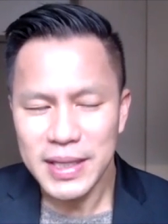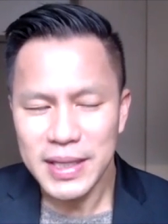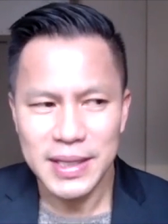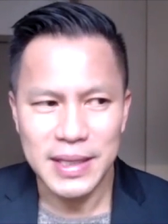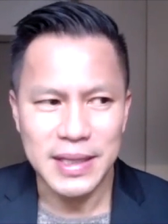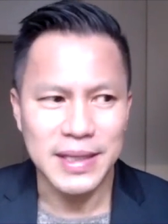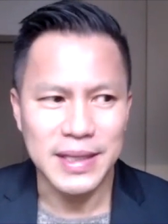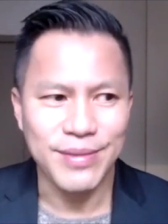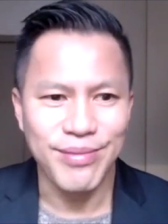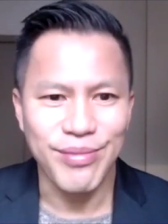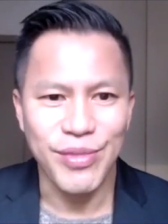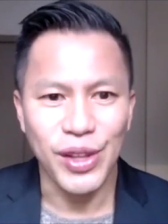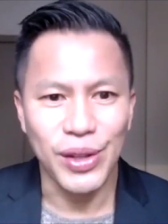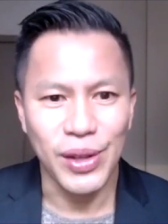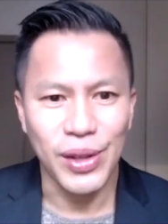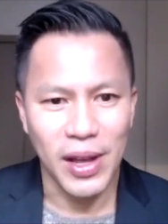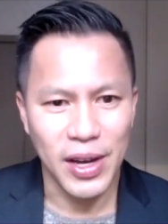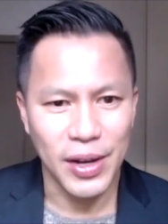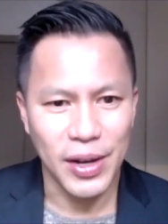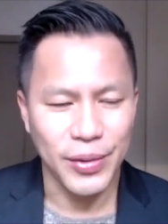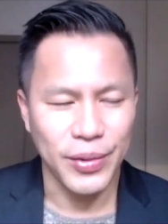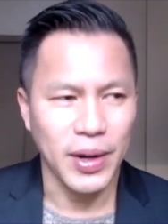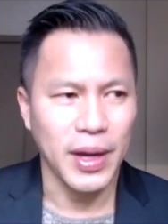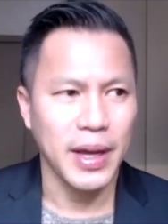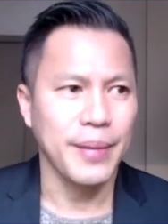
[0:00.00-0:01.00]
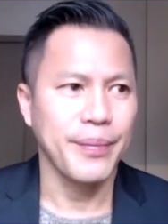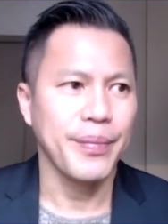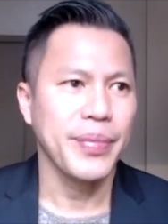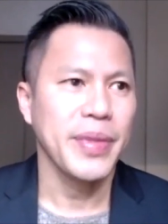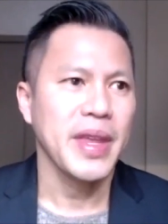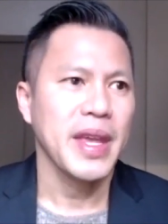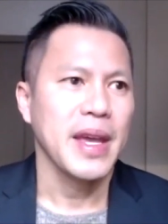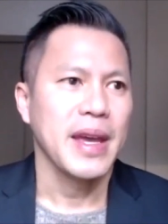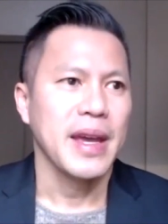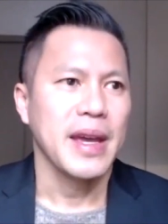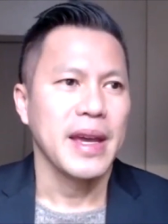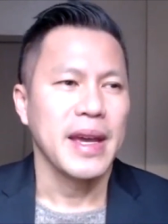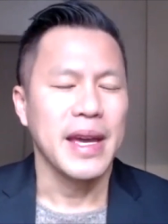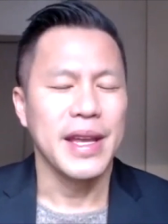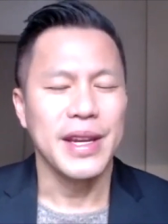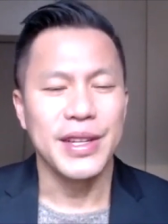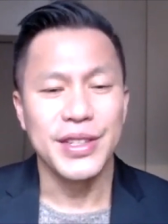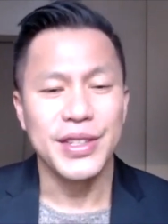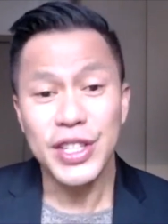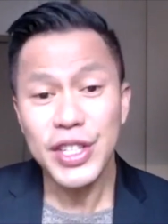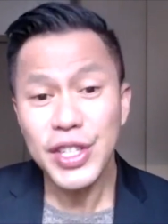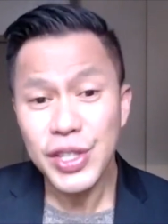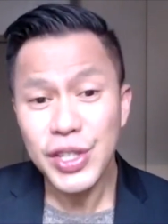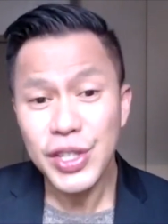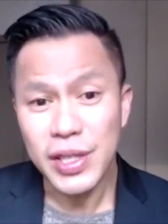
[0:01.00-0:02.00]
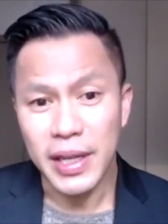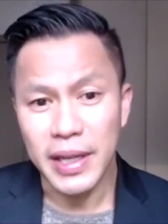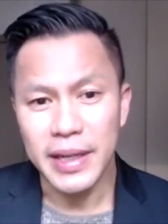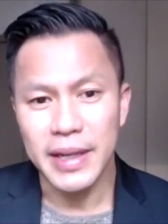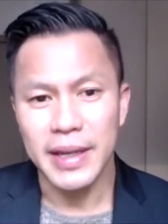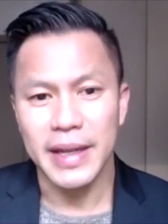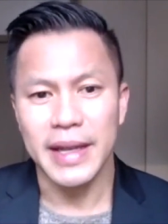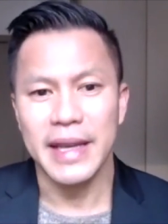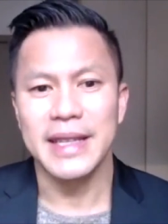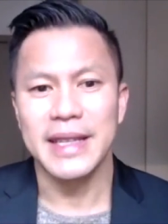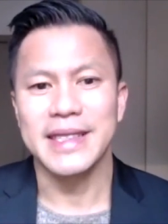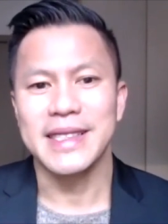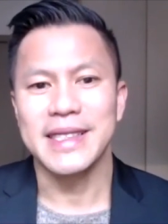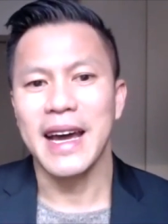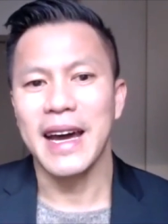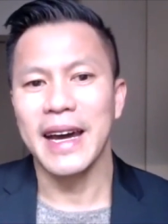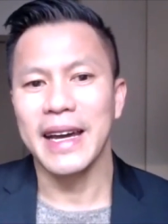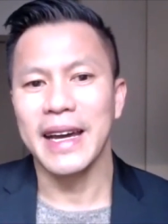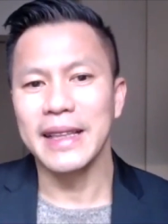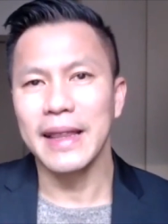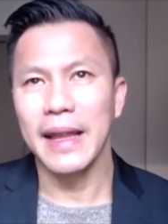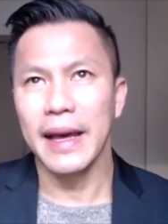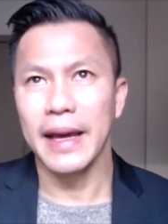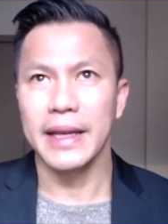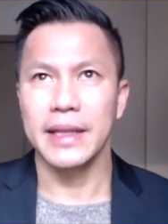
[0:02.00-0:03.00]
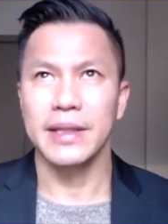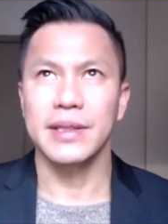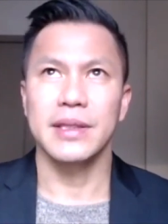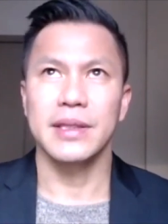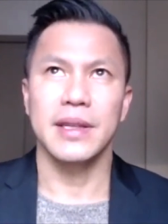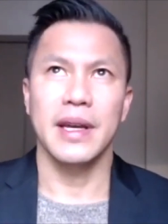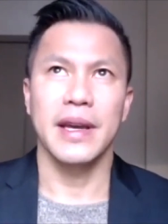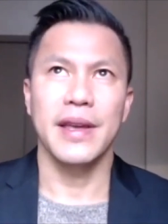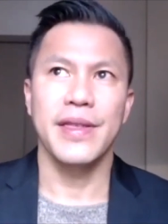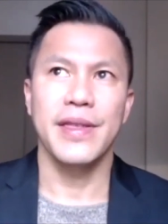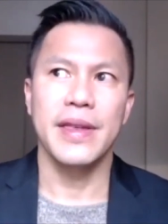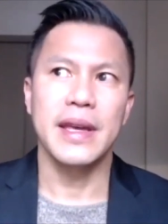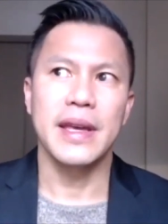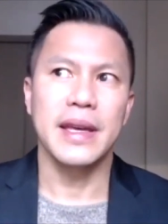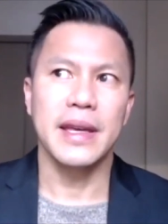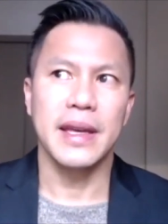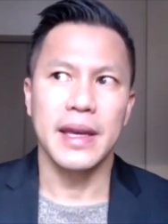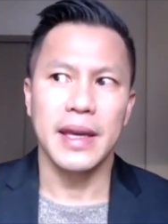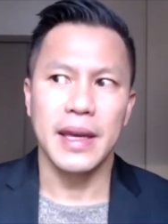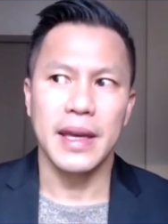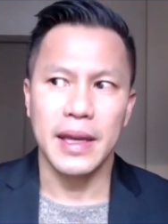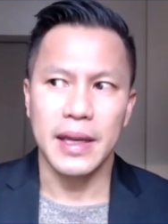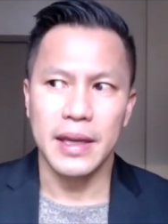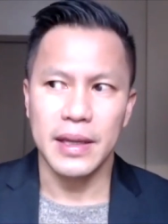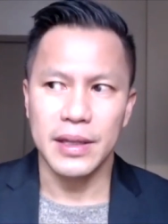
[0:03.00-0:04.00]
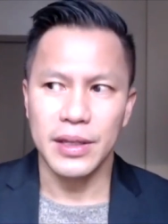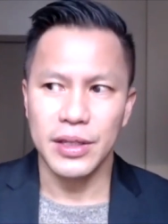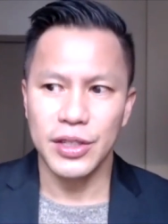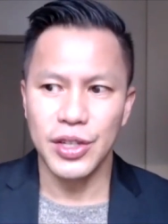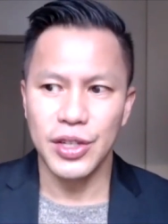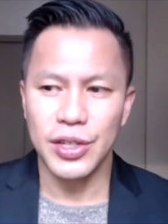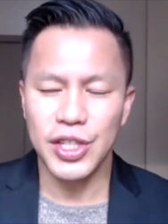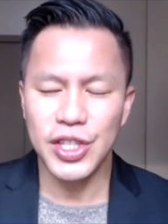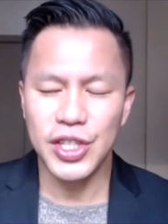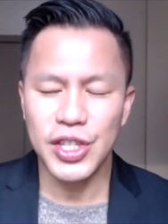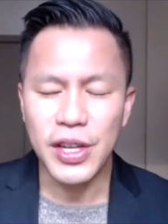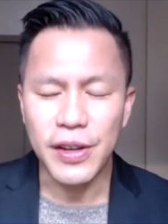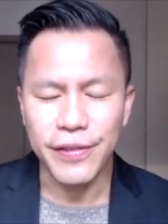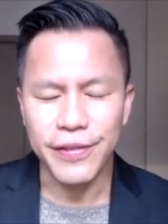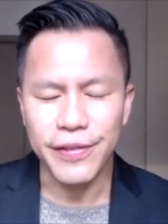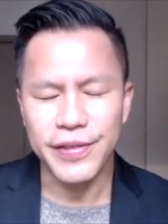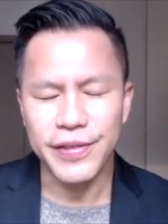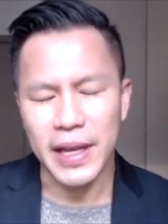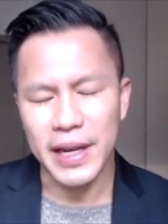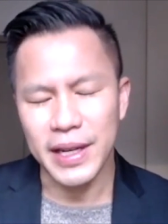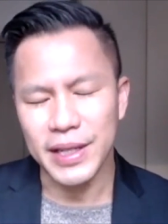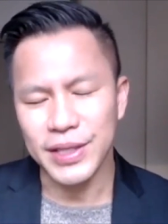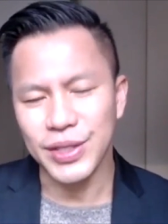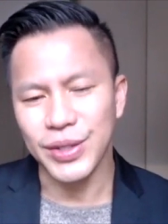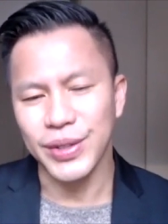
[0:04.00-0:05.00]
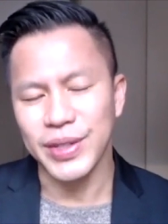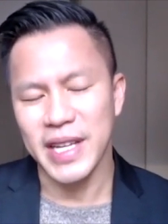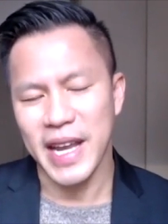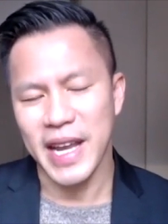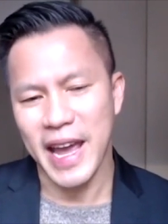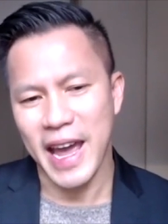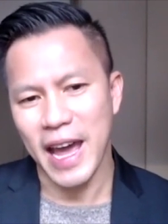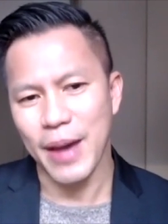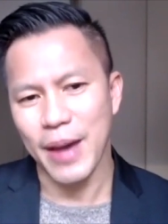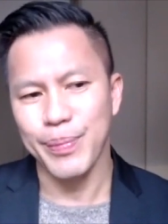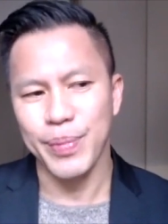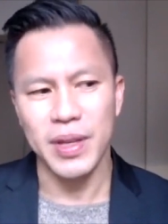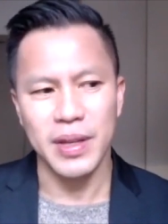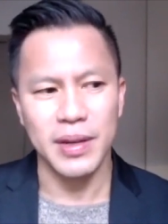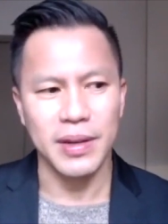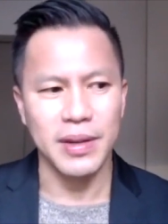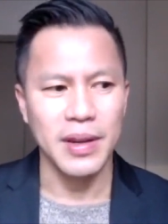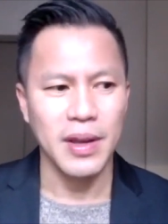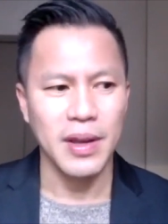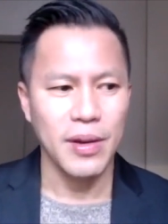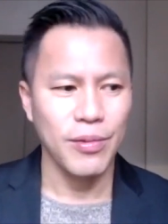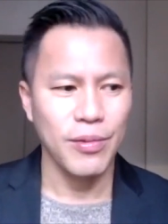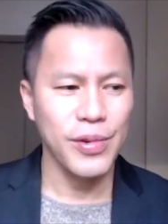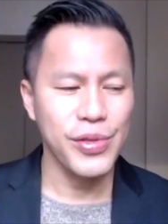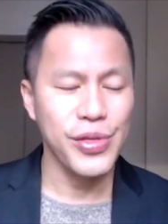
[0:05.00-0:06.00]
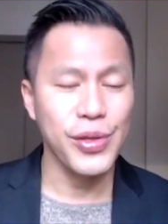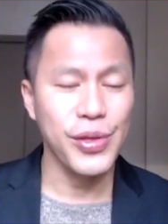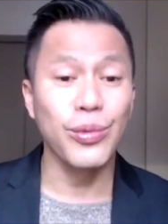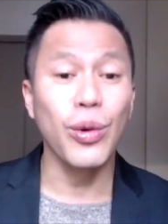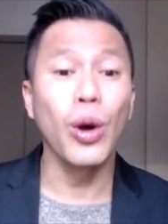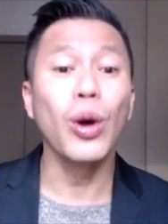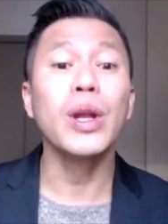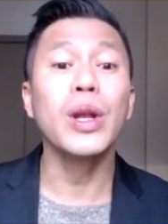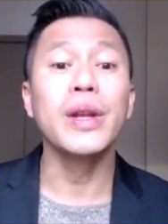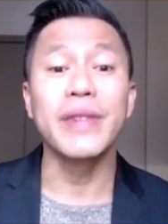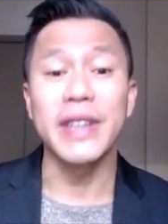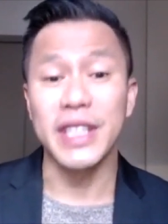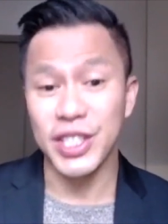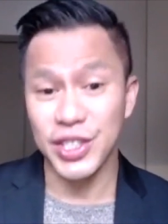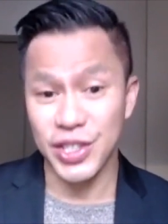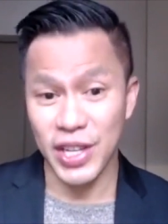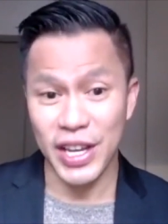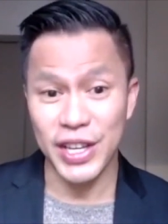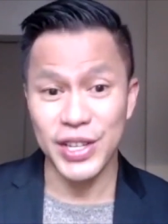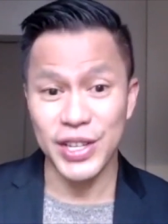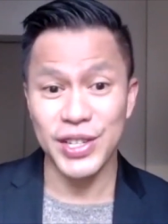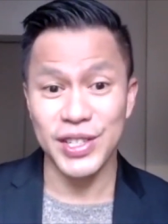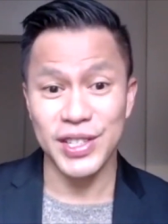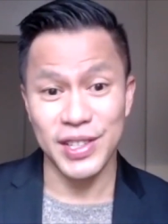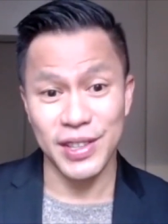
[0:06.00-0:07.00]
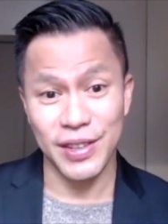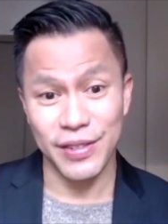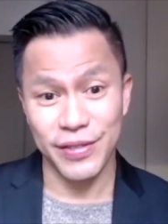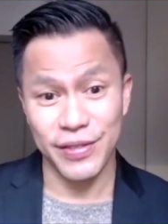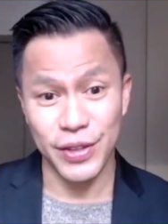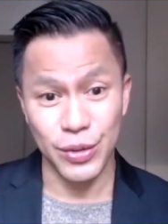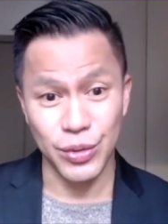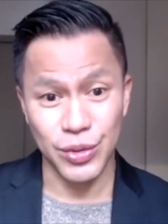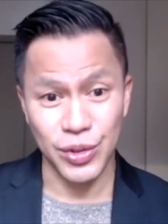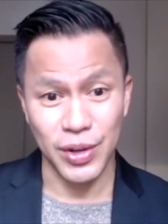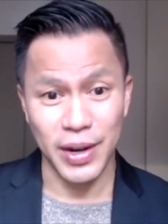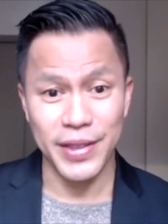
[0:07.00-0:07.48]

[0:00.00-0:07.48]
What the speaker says: in the long run. In addition, it highlights, I think, a shift that is going to happen with the role of exchanges in the future.